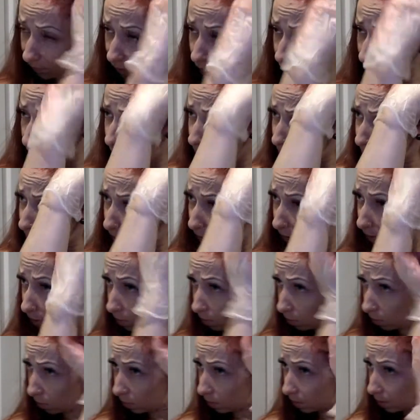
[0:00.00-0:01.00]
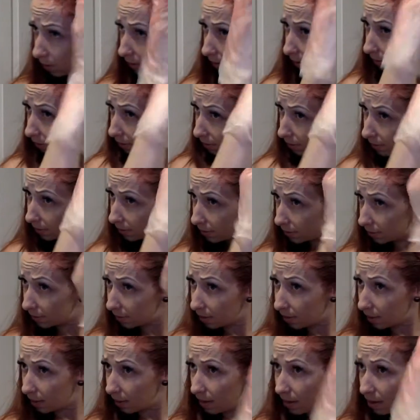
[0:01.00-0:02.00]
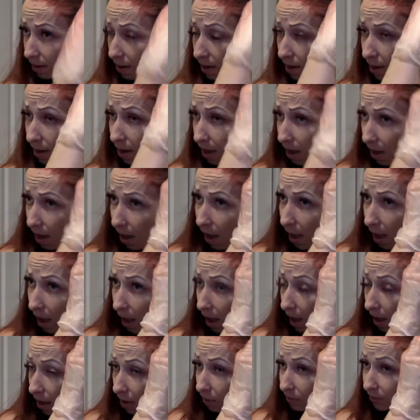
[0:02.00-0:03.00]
it was pretty cool because I